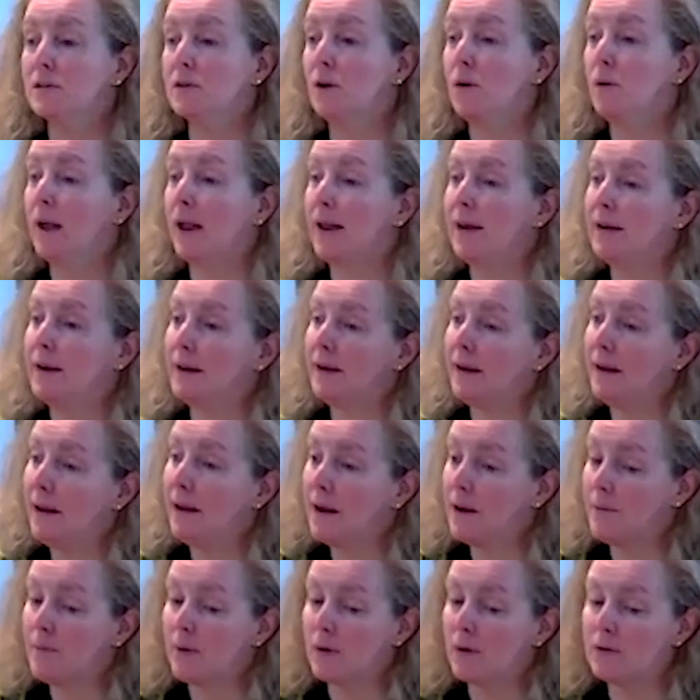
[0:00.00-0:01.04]
located in
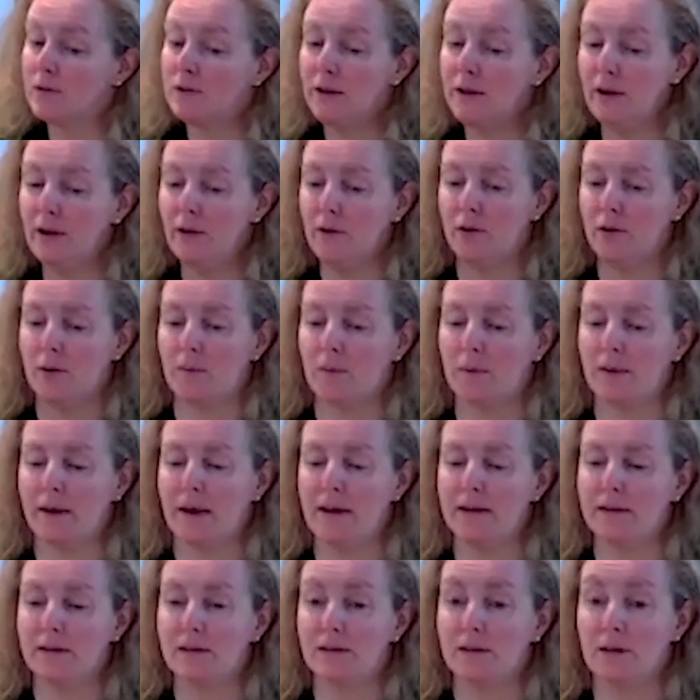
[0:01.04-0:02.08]
a particular
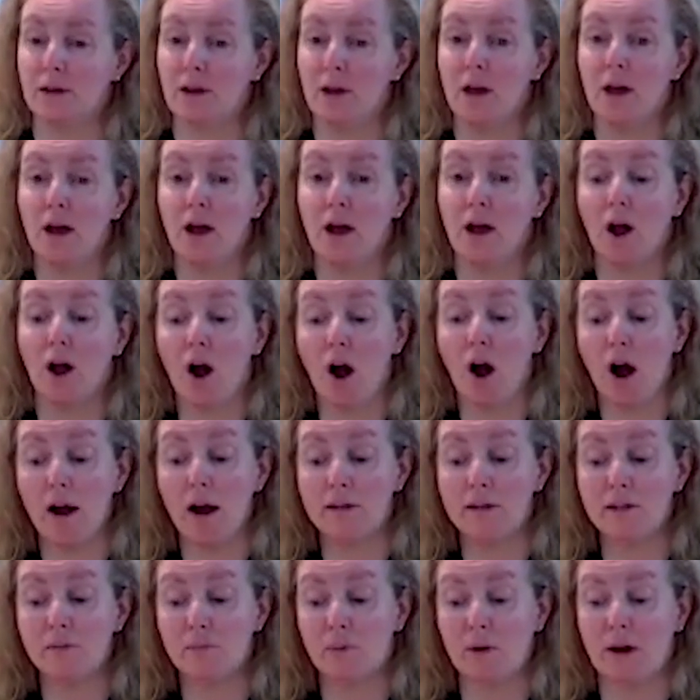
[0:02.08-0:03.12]
place,
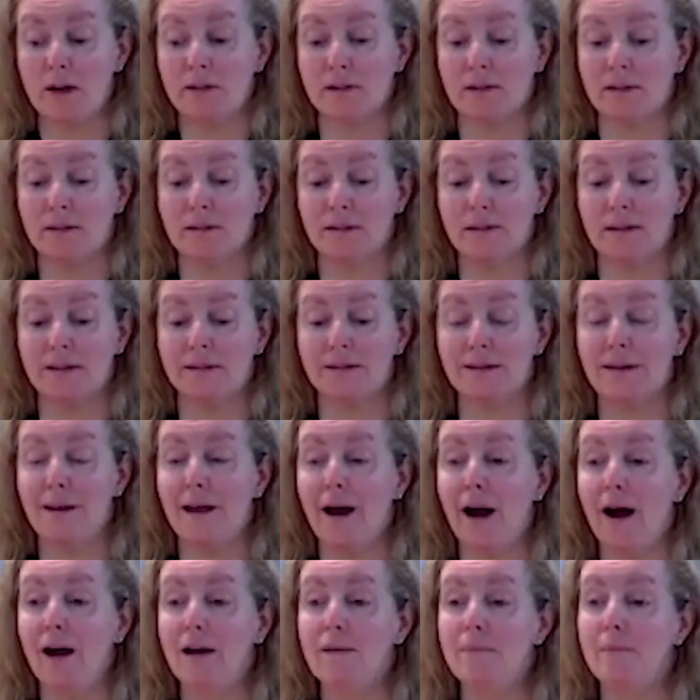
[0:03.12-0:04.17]
God's presence is
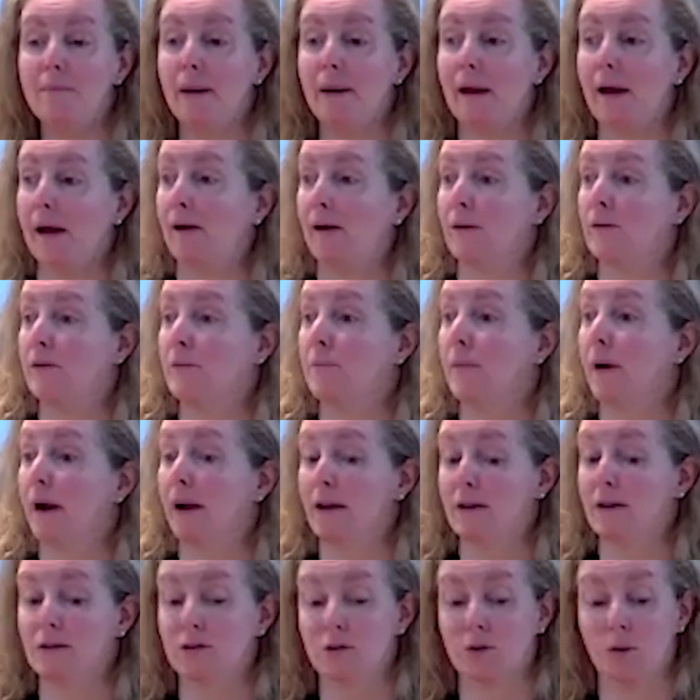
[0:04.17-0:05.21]
not bound by
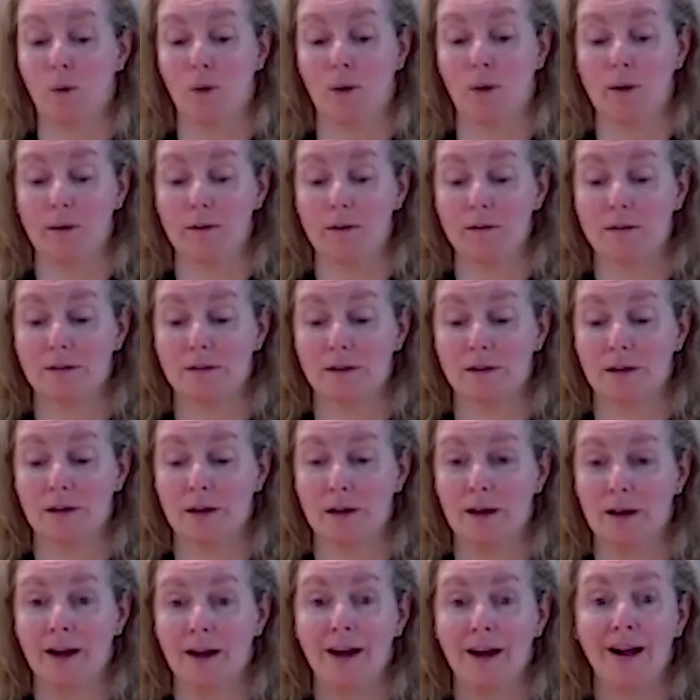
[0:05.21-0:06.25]
its courts.
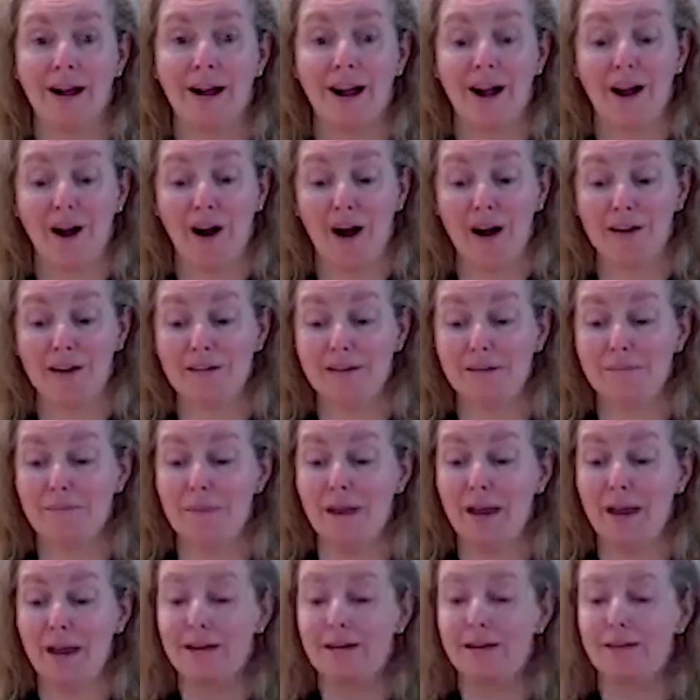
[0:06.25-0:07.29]
God
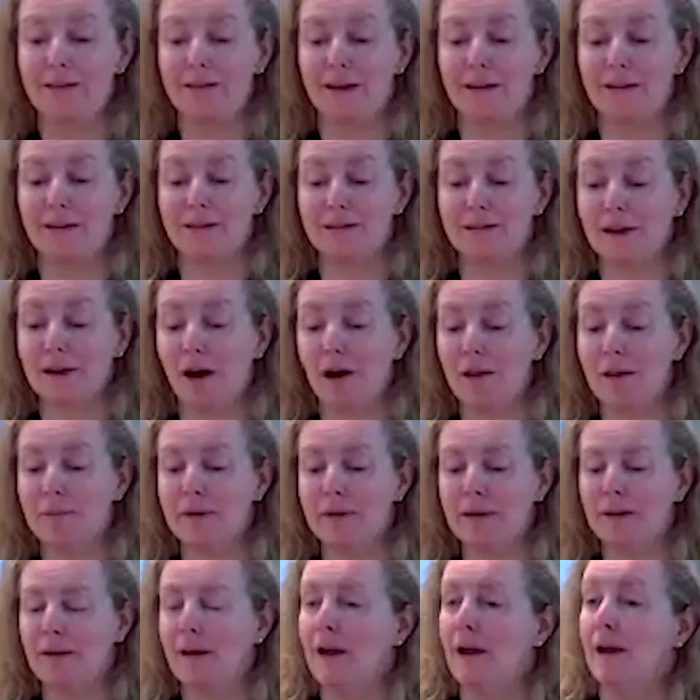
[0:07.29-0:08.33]
demanded that
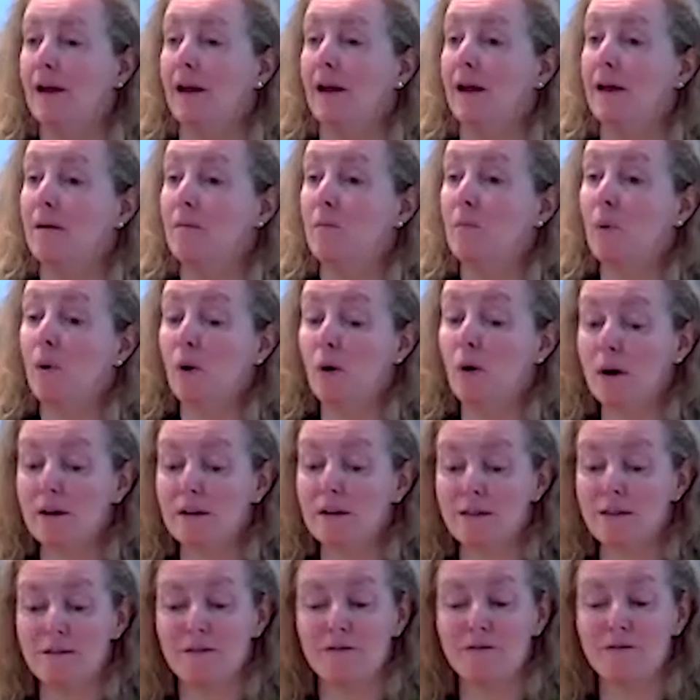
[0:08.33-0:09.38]
Solomon
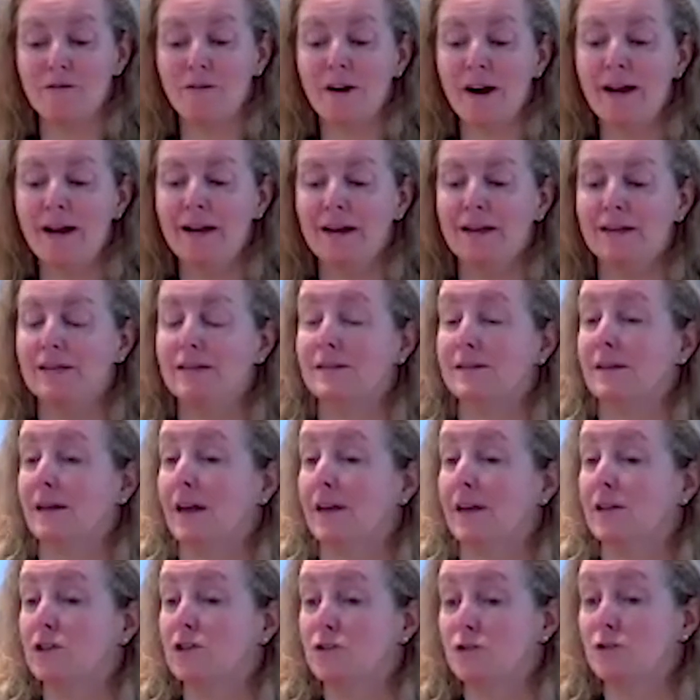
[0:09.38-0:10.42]
import the finest
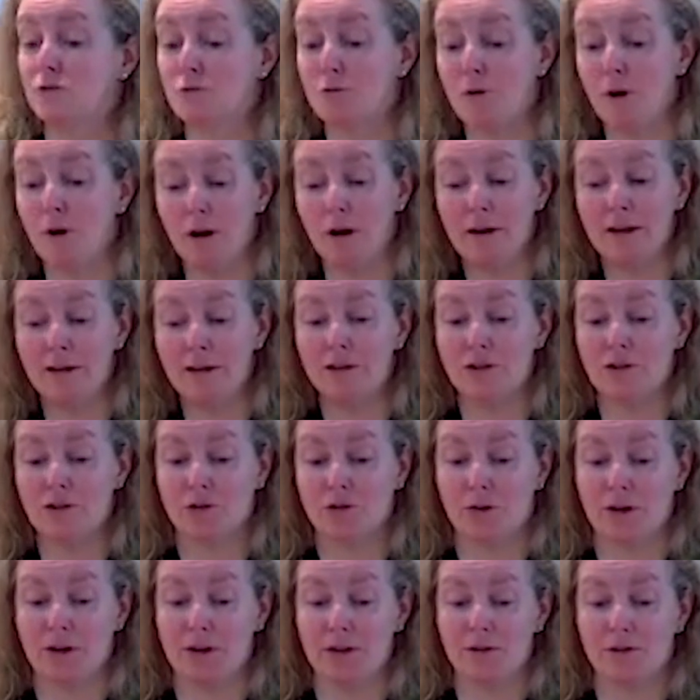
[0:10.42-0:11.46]
and strongest
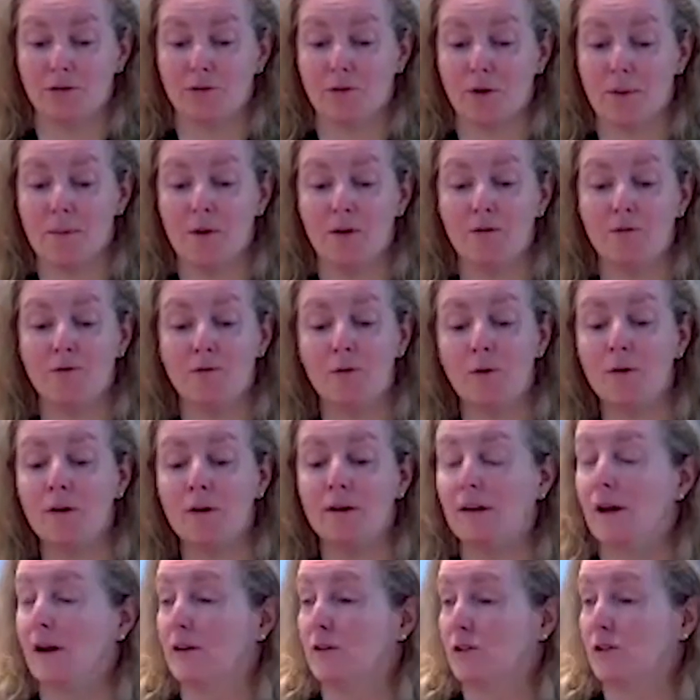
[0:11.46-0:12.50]
trees from a
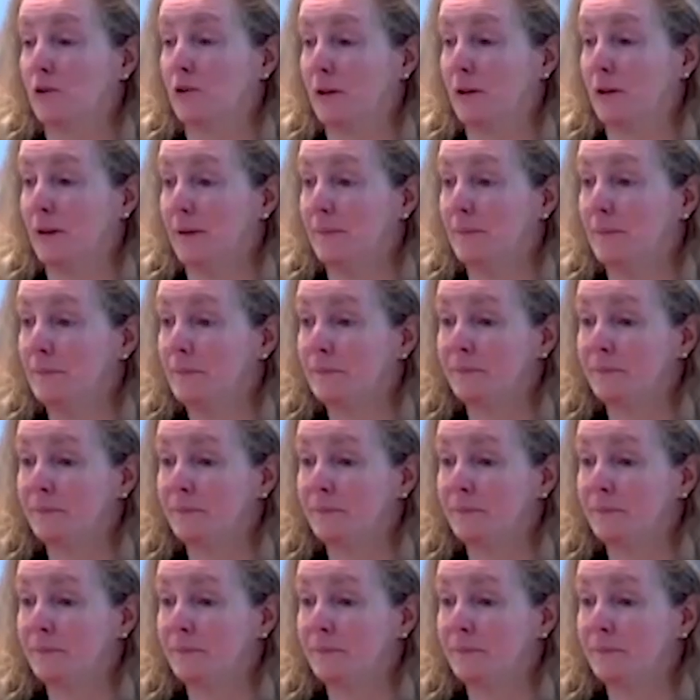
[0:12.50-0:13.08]
foreign country